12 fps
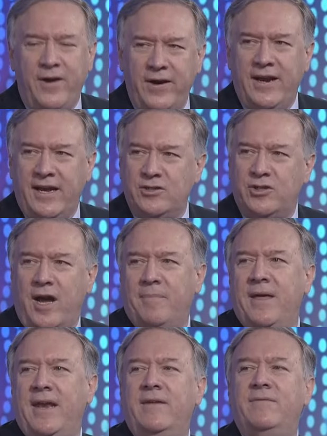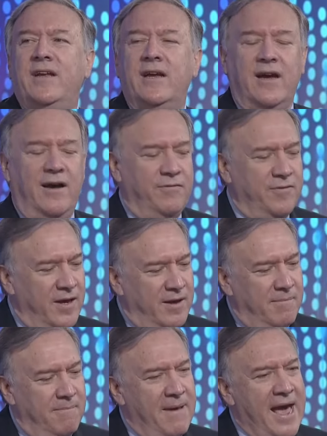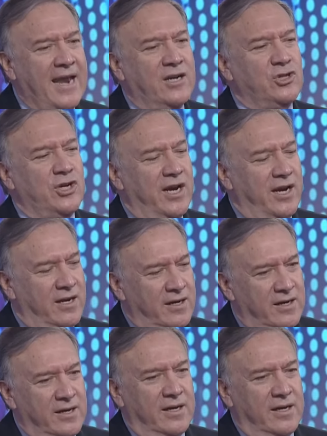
very nice job that evening of managing